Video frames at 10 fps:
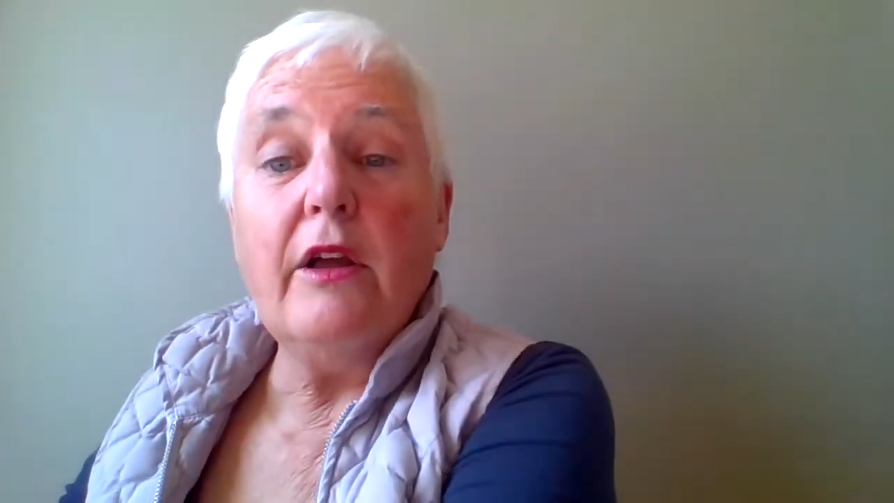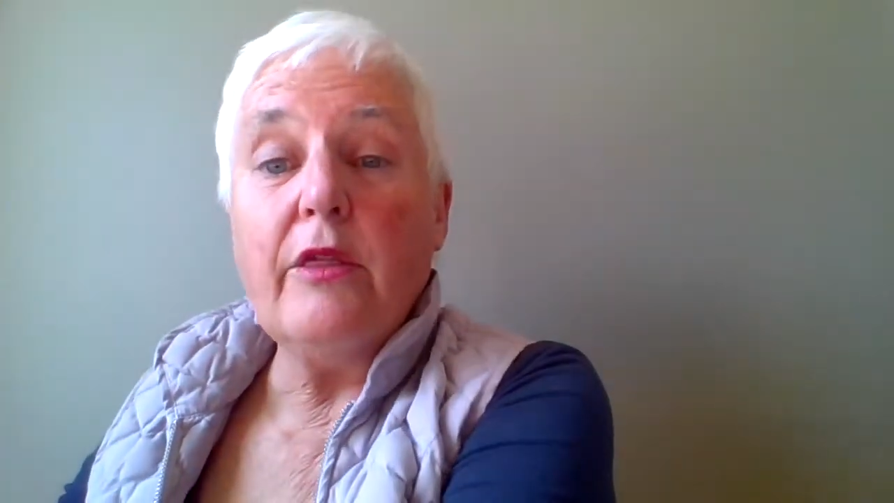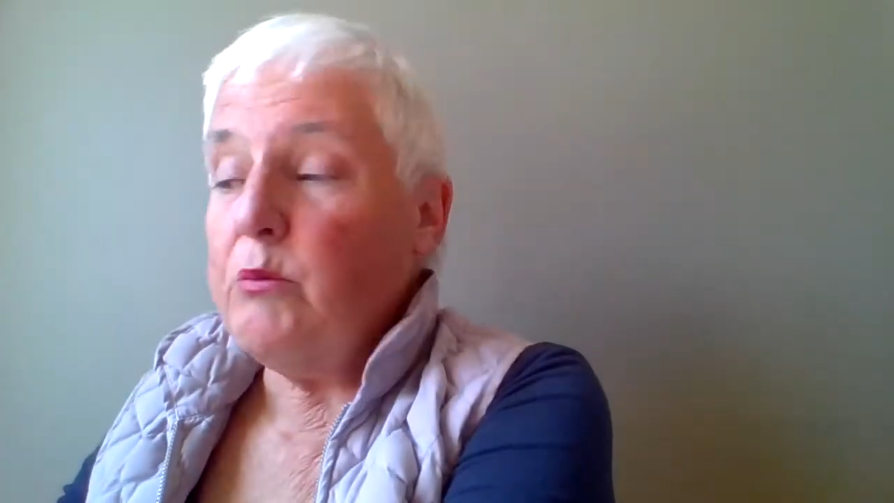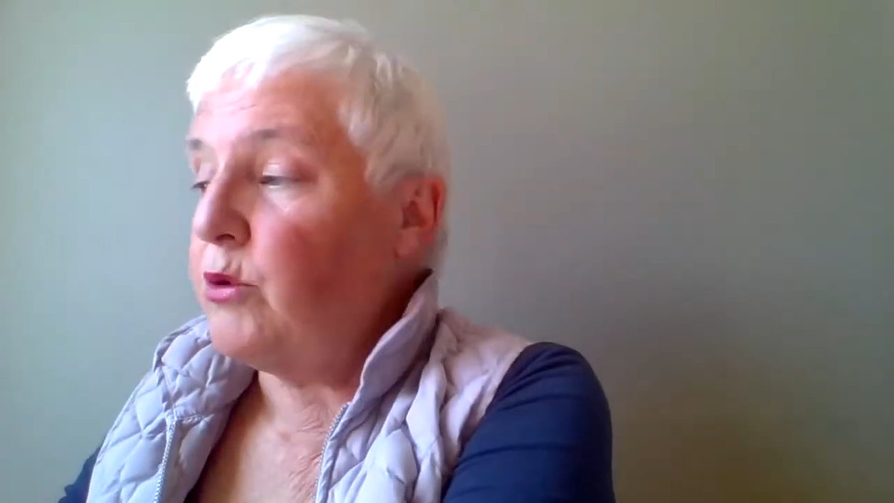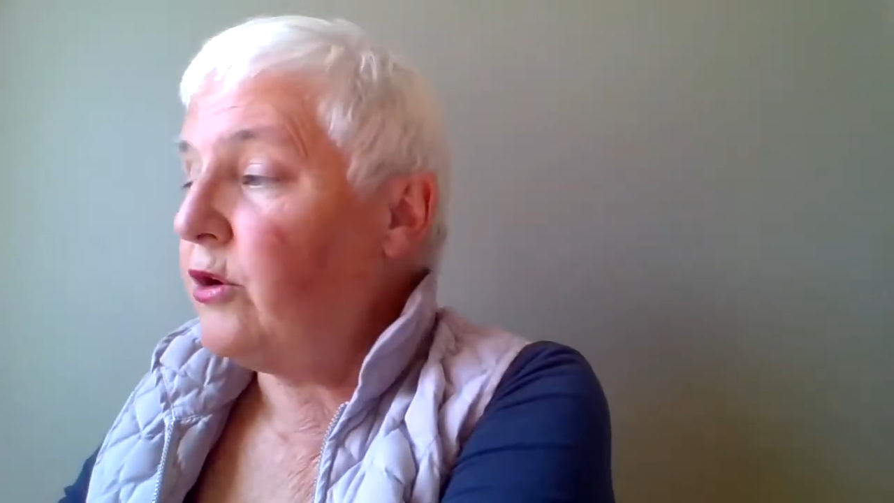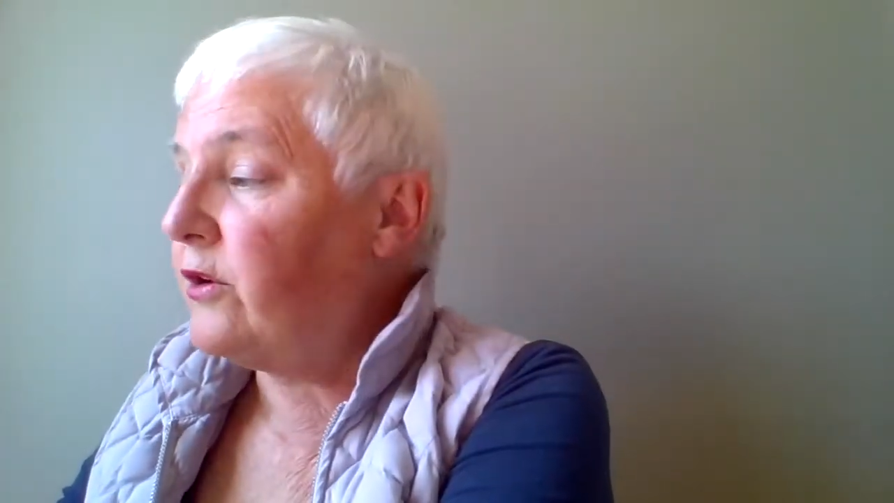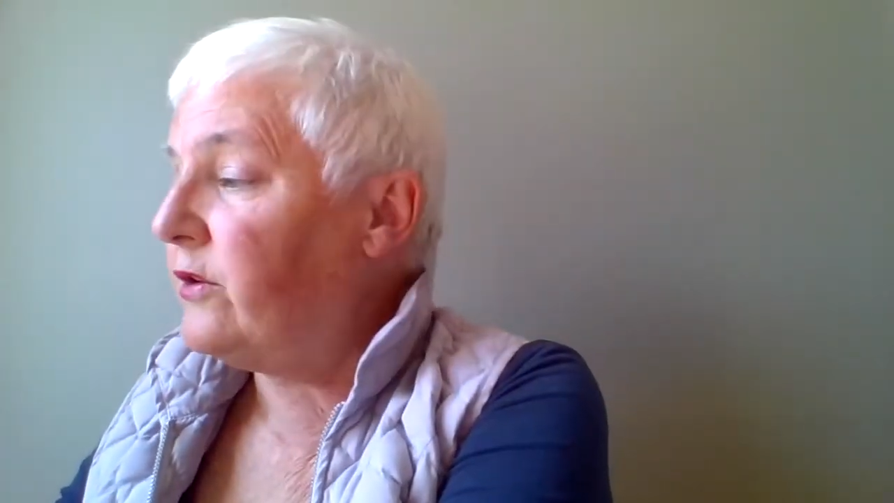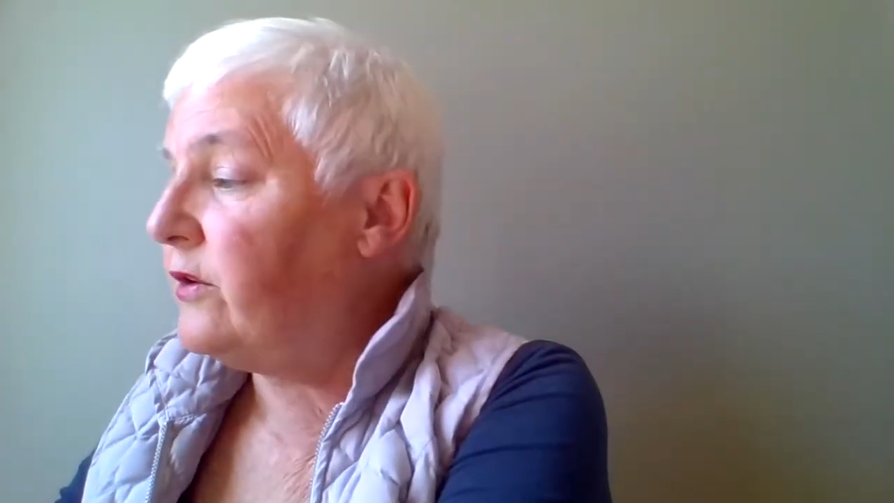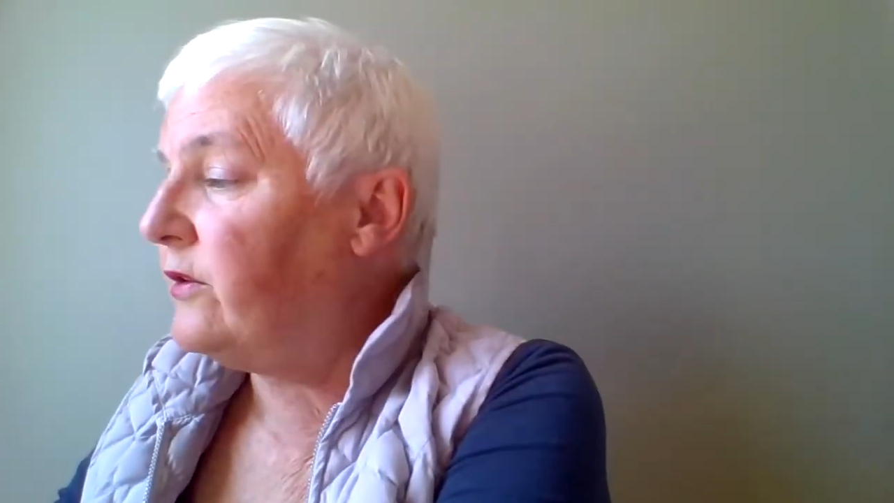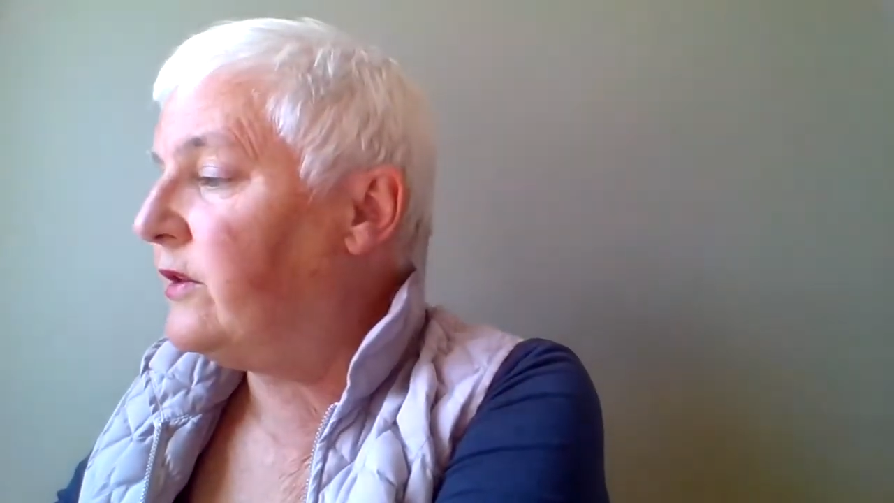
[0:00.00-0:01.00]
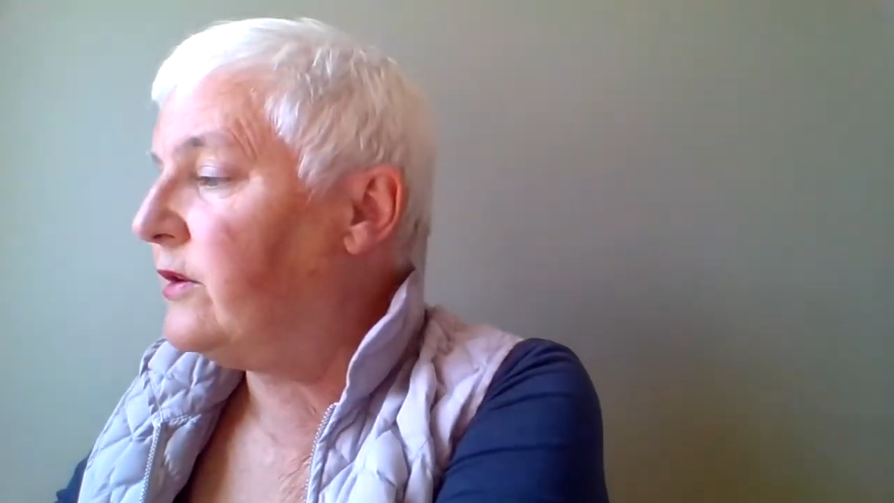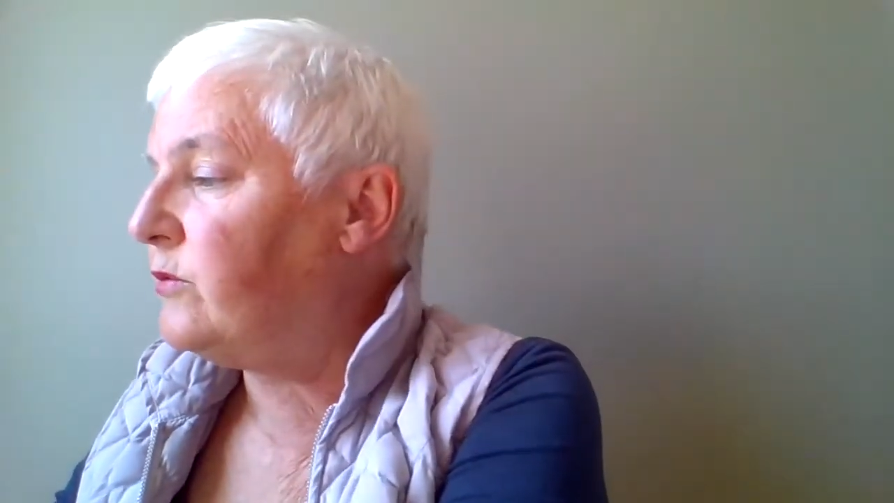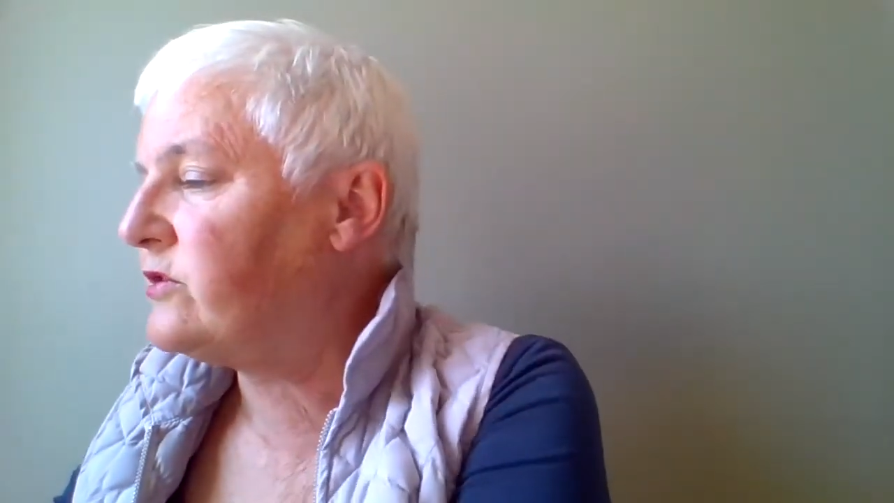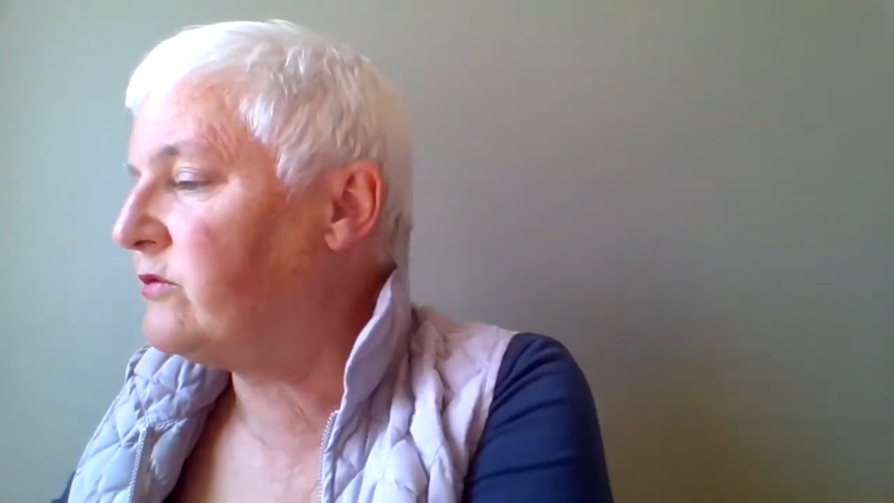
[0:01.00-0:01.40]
the book that was